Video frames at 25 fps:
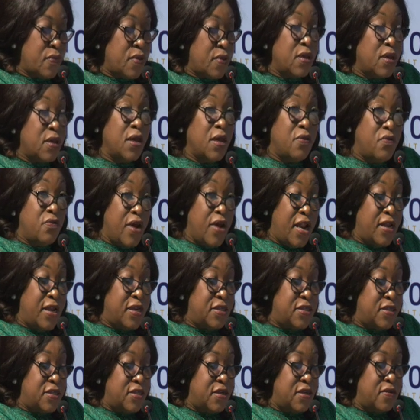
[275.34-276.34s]
In
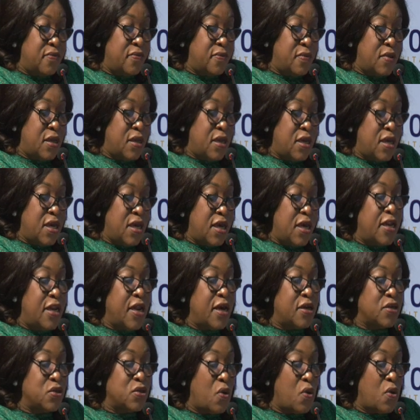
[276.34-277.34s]
reality,
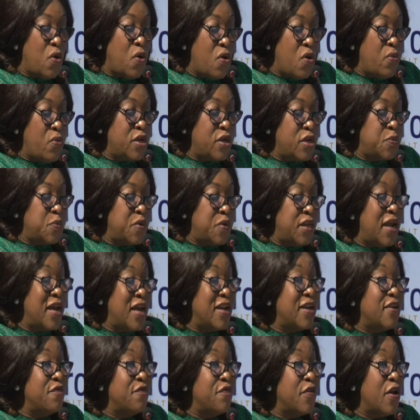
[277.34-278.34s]
it has always been
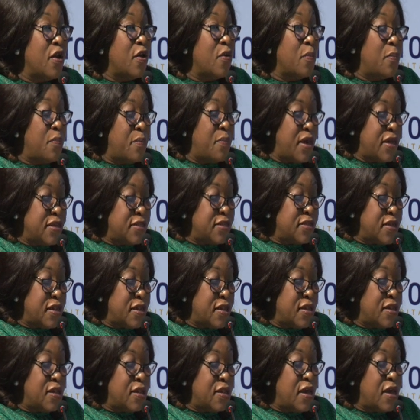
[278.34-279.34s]
a
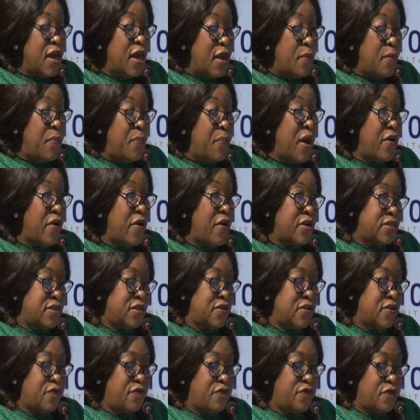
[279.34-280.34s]
developmental
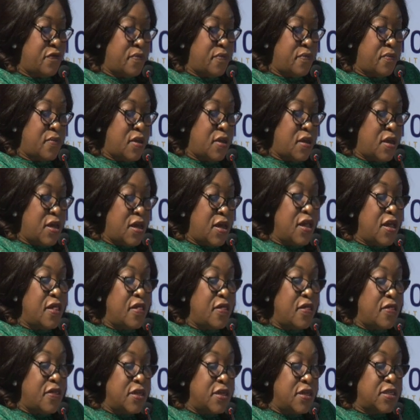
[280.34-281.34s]
imperative.
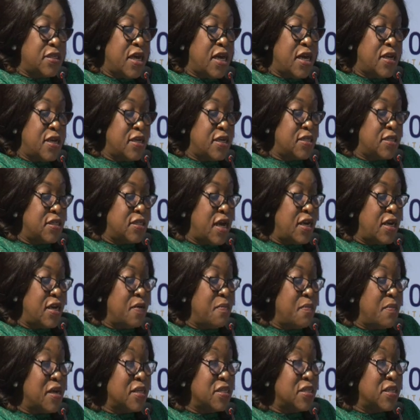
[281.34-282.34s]
This
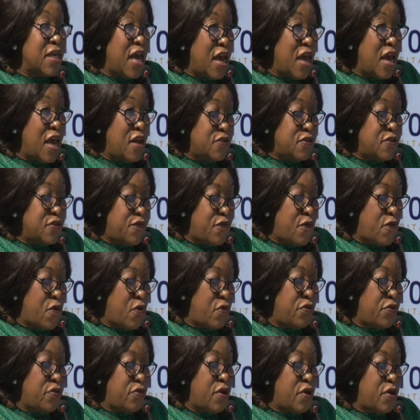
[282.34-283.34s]
understanding must
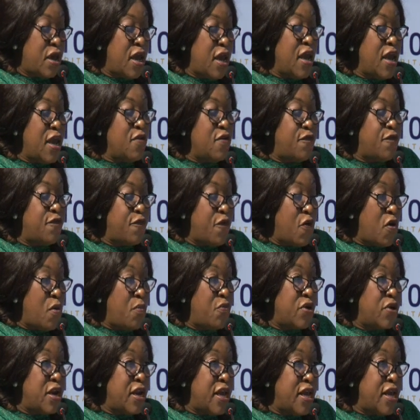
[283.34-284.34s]
henceforth
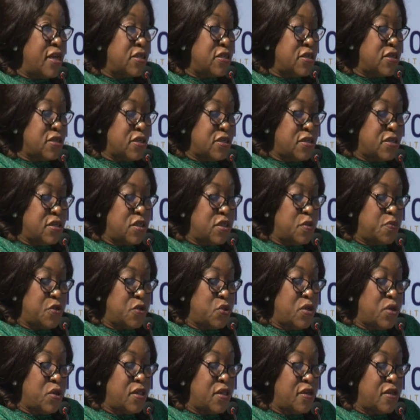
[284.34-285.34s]
inform relations
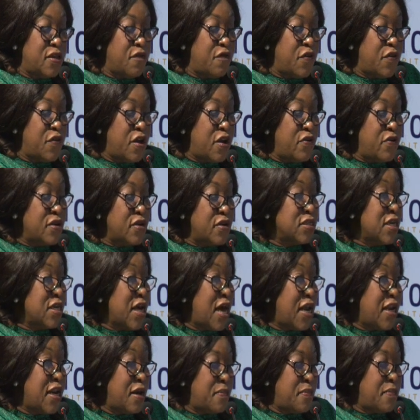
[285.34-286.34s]
between the various
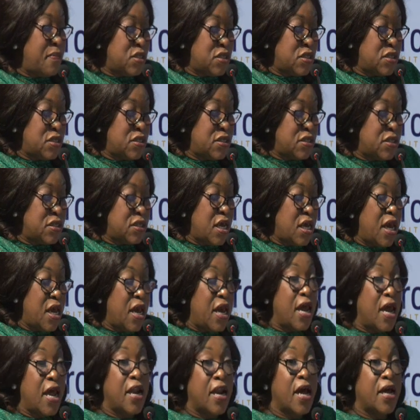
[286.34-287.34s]
Ghana missions
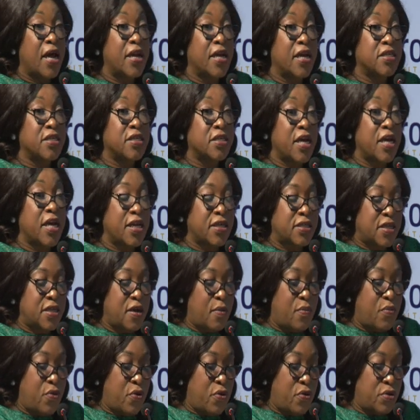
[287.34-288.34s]
and our nationals
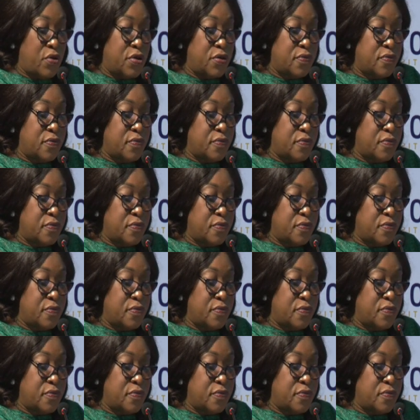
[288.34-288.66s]
abroad.